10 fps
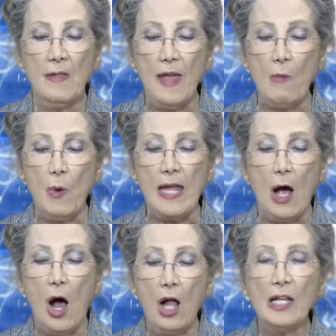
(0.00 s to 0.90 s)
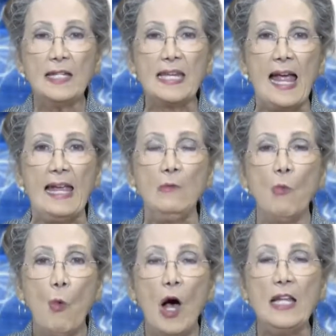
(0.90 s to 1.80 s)
that we all
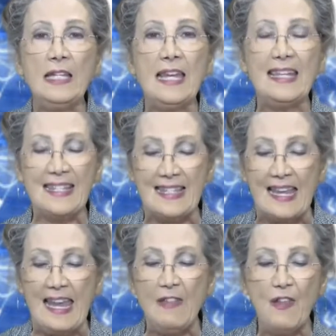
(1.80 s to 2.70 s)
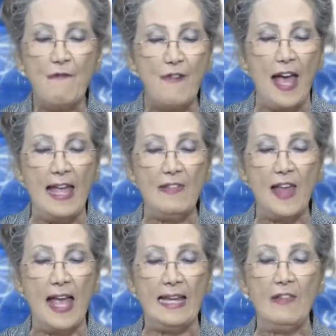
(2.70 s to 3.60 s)
attain oneness in the faith
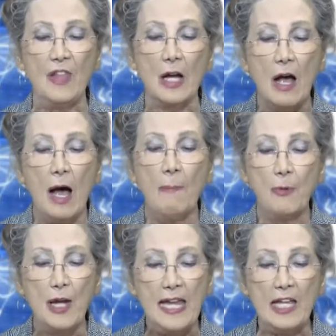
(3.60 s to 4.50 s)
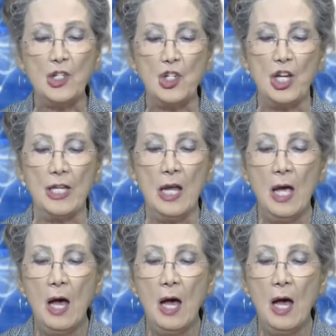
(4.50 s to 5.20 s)
and in the comprehension